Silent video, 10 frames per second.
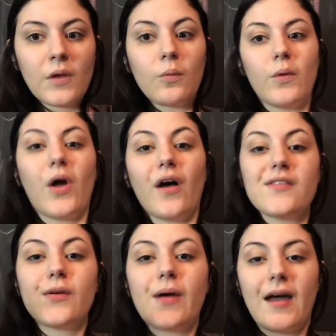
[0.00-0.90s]
We
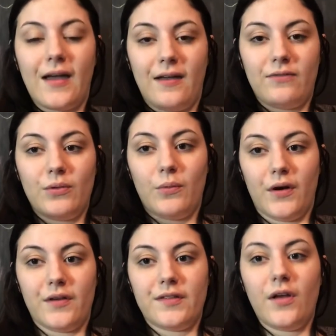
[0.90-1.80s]
also have the
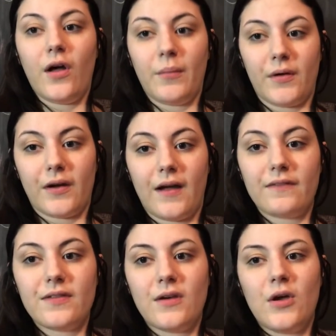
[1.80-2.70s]
words
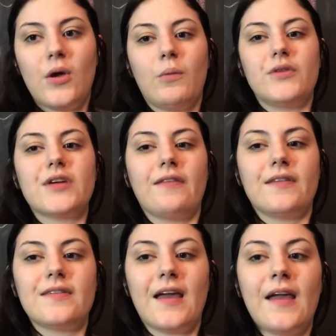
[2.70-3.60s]
homographs, which have the
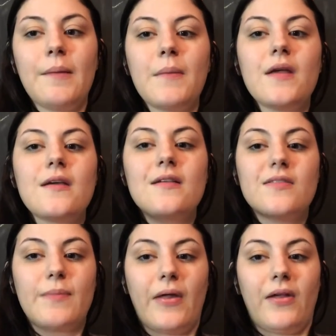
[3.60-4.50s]
same
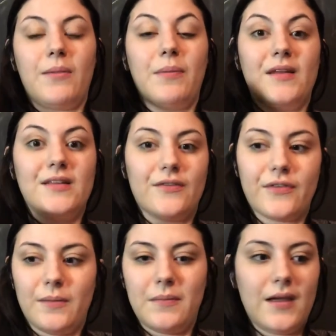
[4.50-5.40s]
spelling but
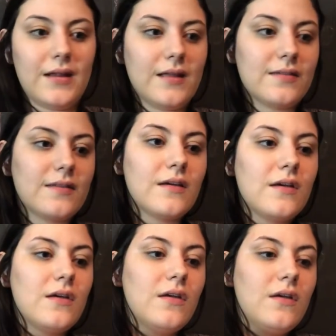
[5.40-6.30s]
different meanings,
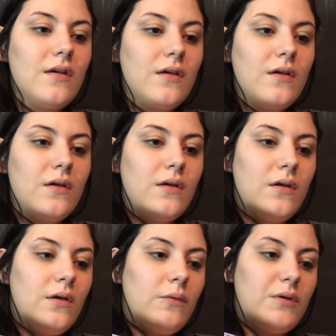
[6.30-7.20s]

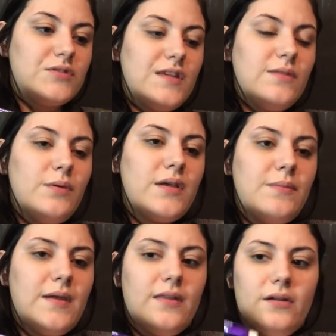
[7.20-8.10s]
which this one could
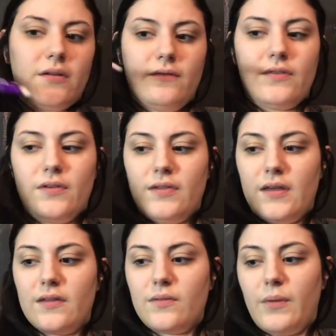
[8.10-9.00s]
be a little confusing
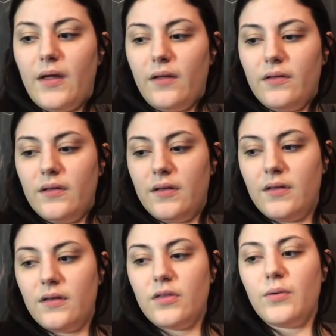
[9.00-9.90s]
as well.
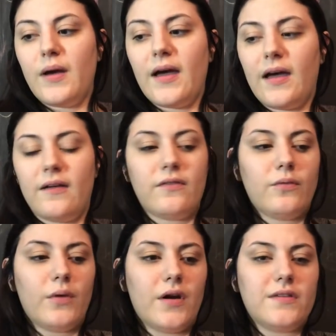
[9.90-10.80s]
You have
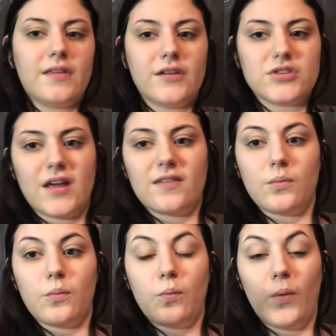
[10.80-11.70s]
words such as
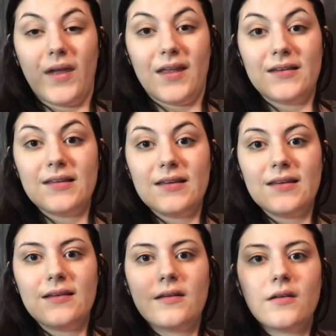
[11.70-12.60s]
wind,
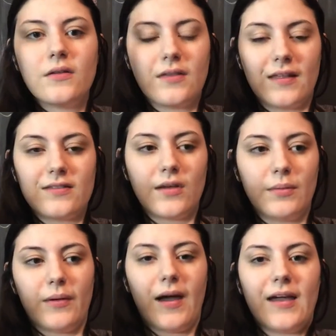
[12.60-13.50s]
that's
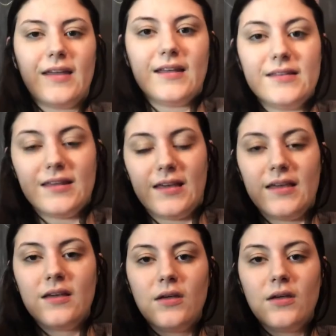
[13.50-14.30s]
W-I-N-D,